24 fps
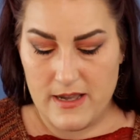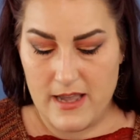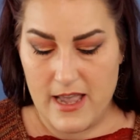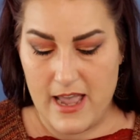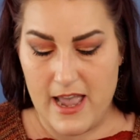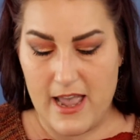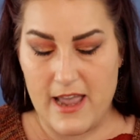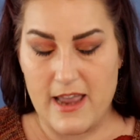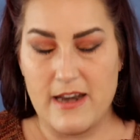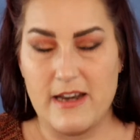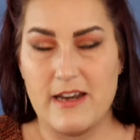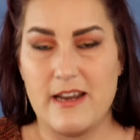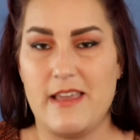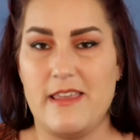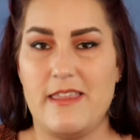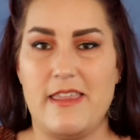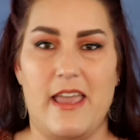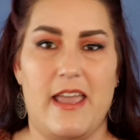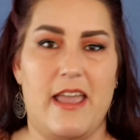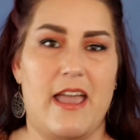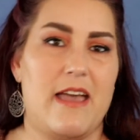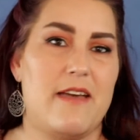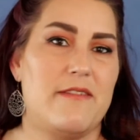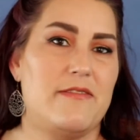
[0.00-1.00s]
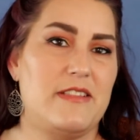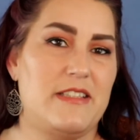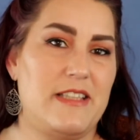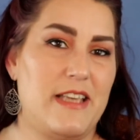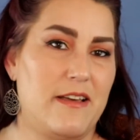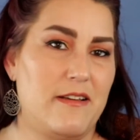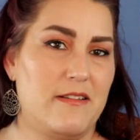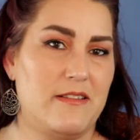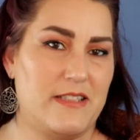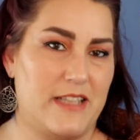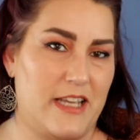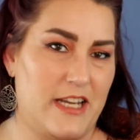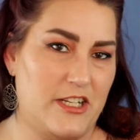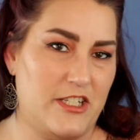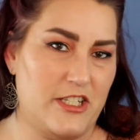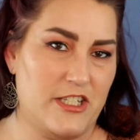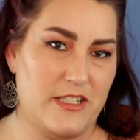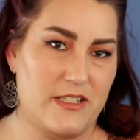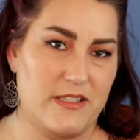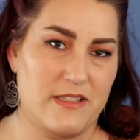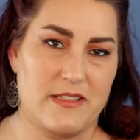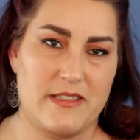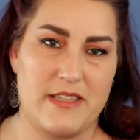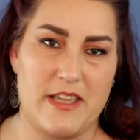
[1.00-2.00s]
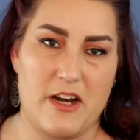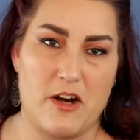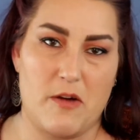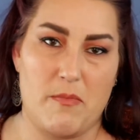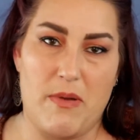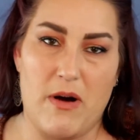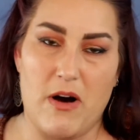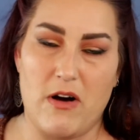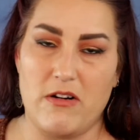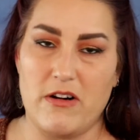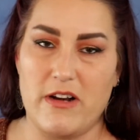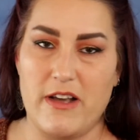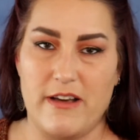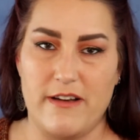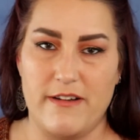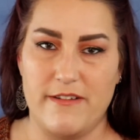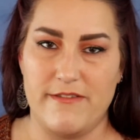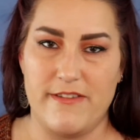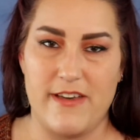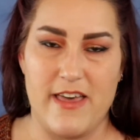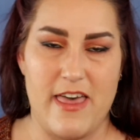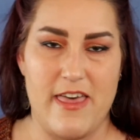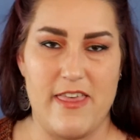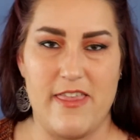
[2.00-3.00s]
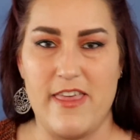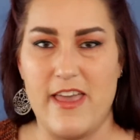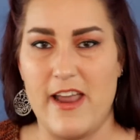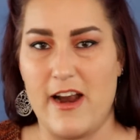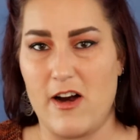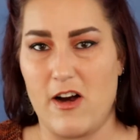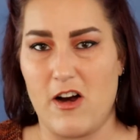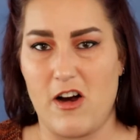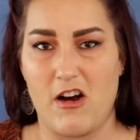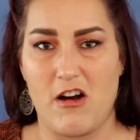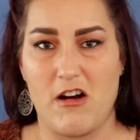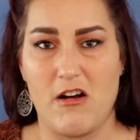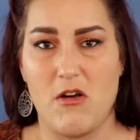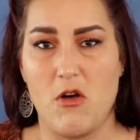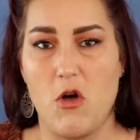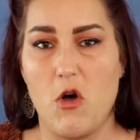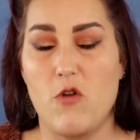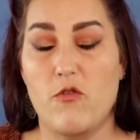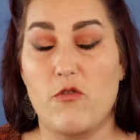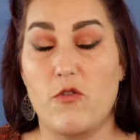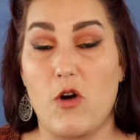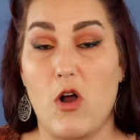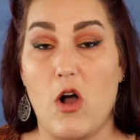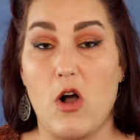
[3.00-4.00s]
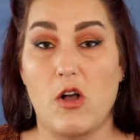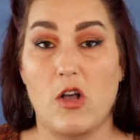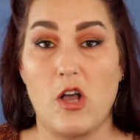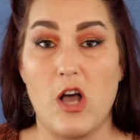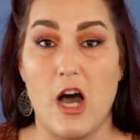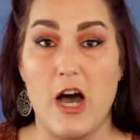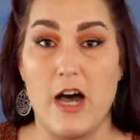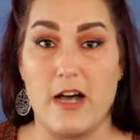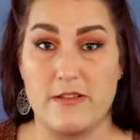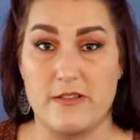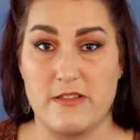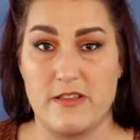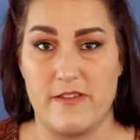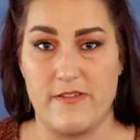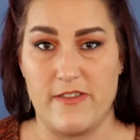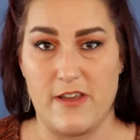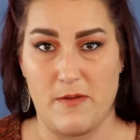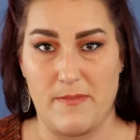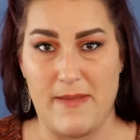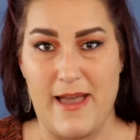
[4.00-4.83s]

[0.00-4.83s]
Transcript: and they have sales agents that are part of their overall costs of their